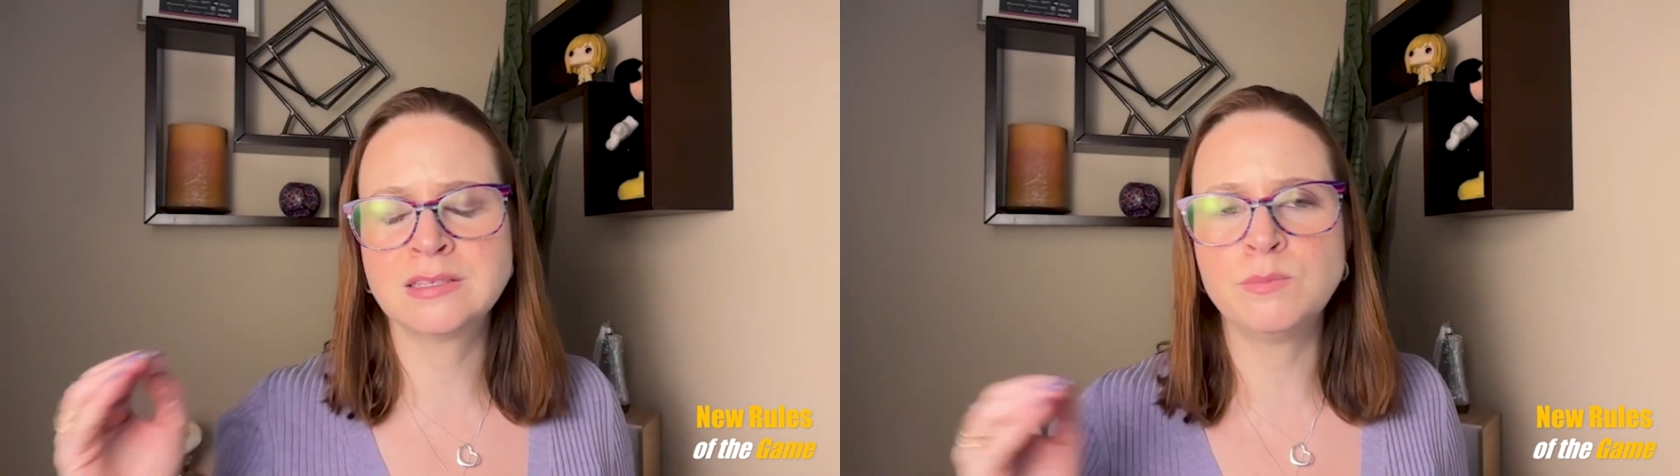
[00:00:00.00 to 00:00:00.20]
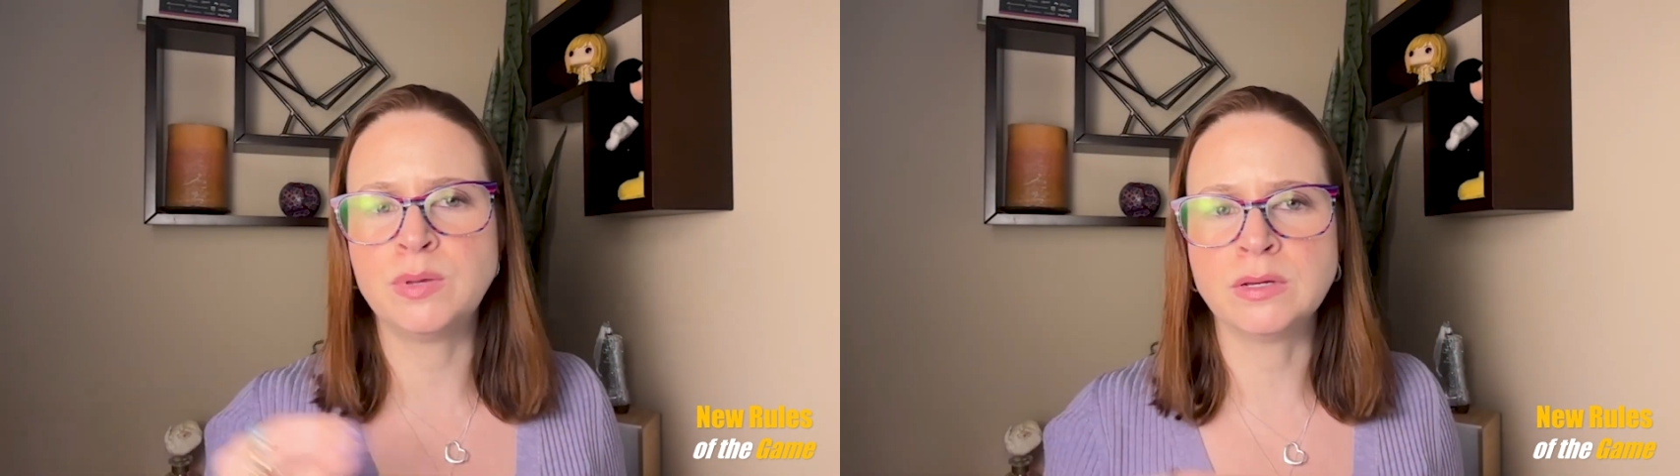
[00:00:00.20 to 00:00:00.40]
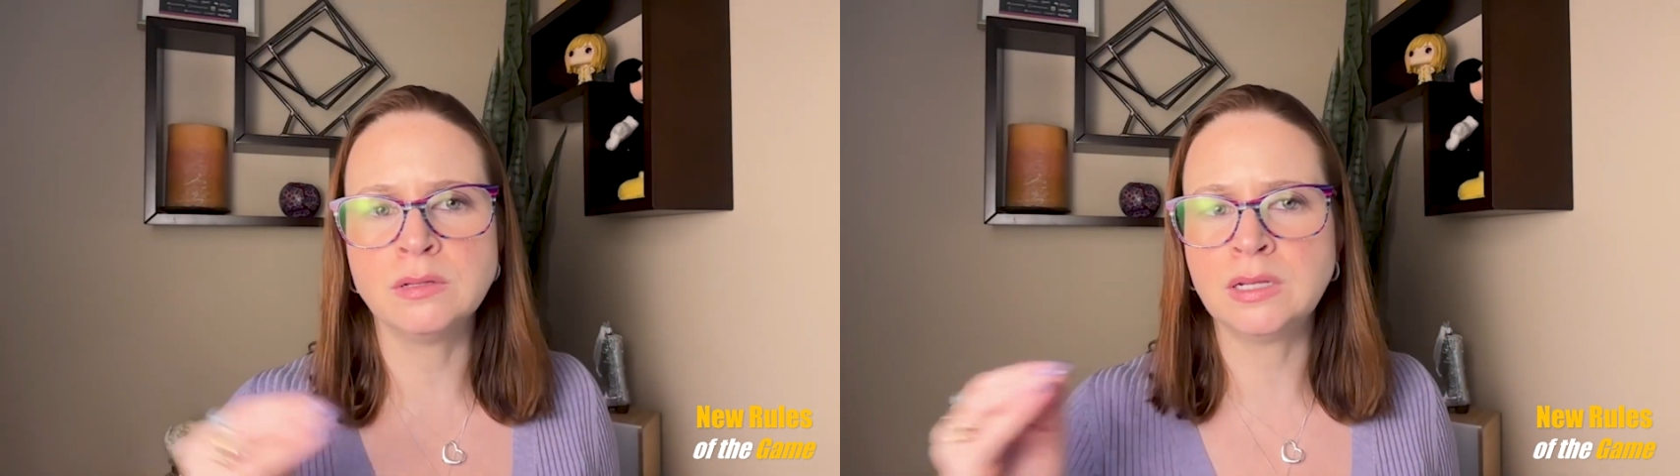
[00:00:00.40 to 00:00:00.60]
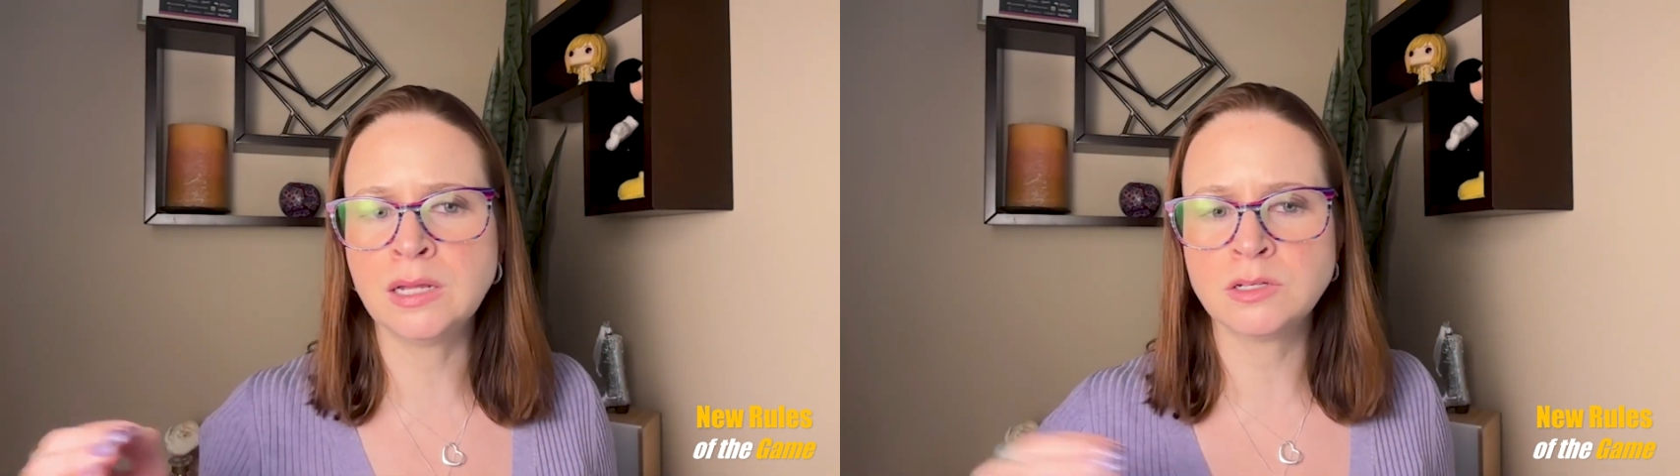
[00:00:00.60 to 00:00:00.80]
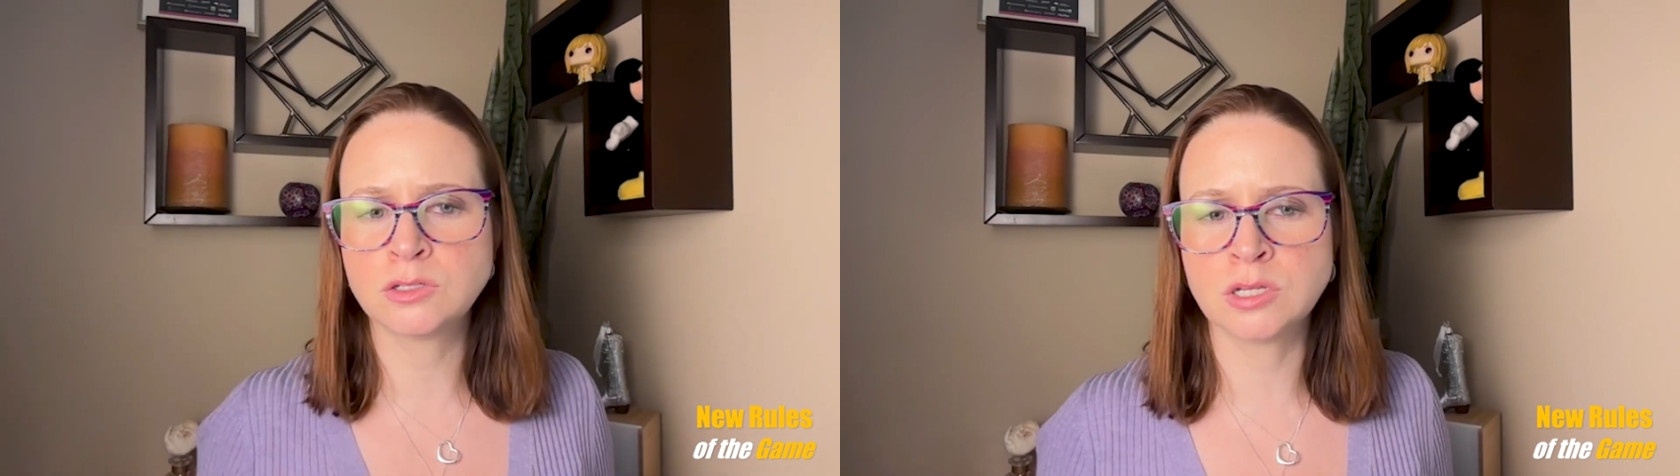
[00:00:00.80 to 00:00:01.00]

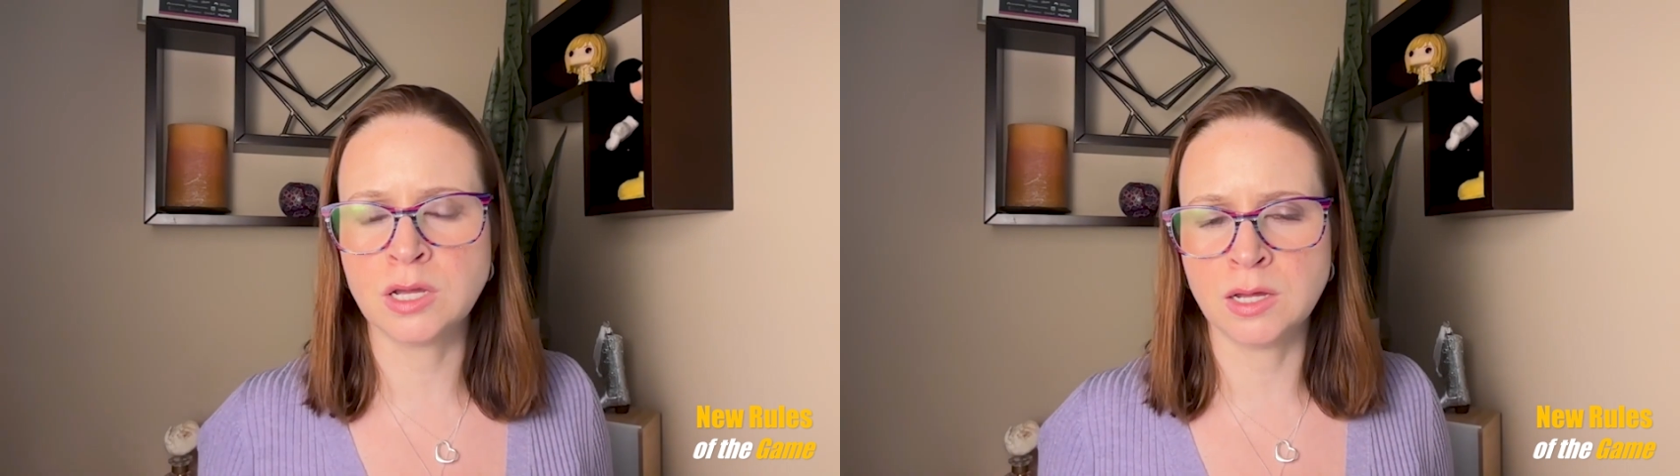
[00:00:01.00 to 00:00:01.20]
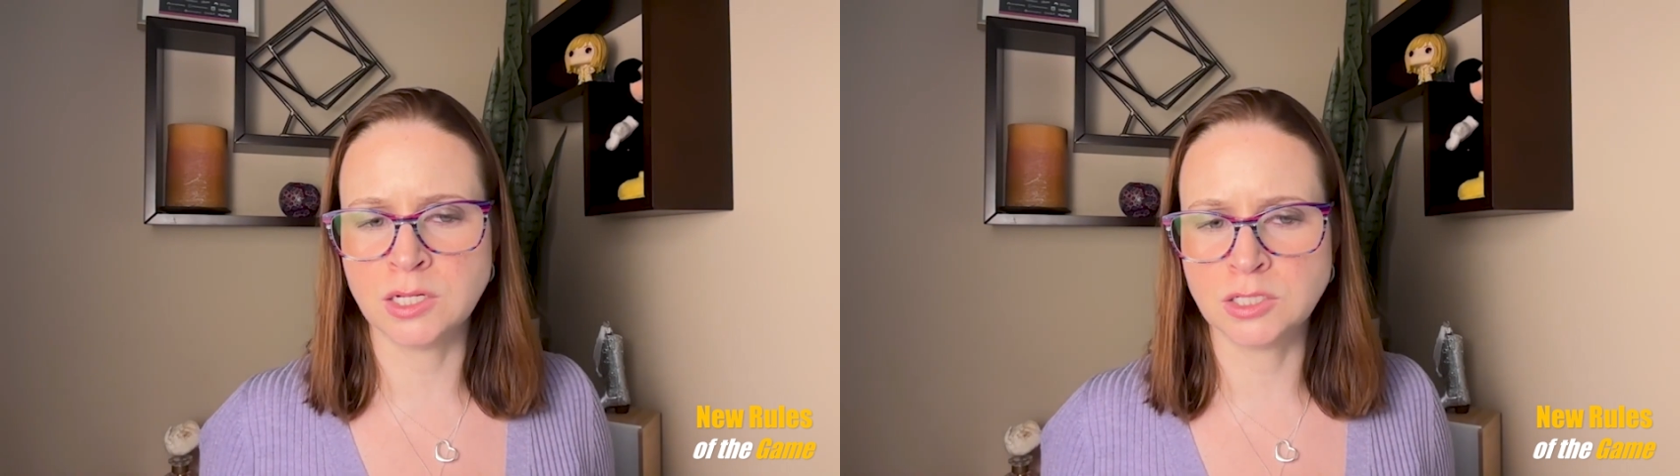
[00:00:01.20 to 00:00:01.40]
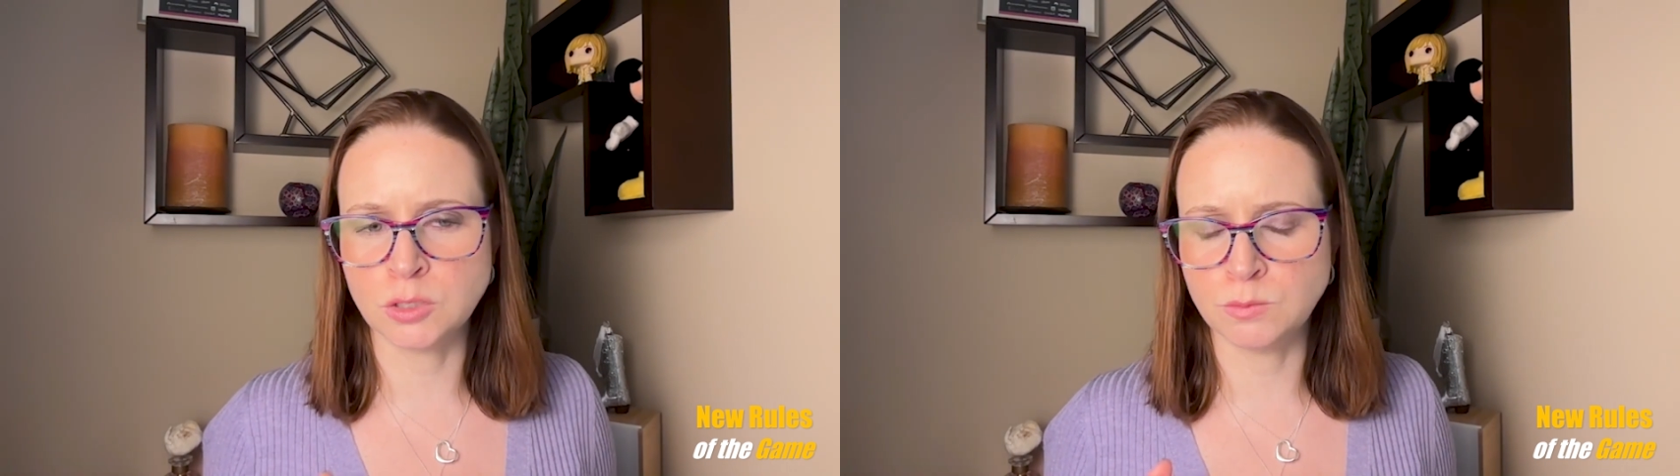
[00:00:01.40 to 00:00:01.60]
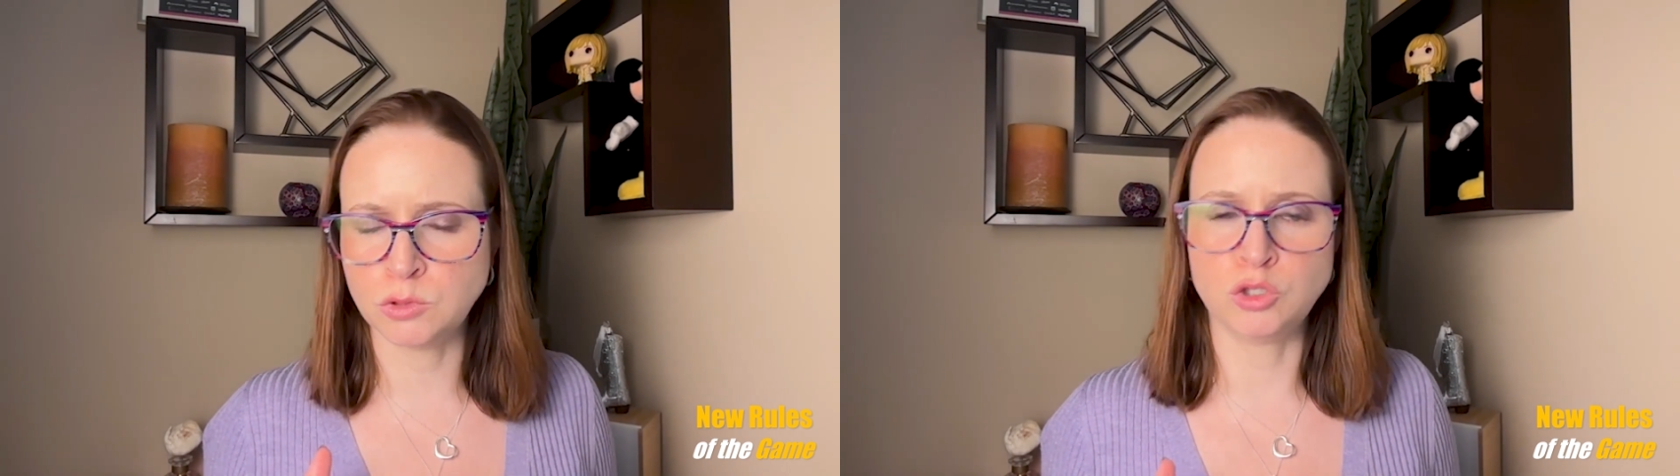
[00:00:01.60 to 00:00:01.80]
ability to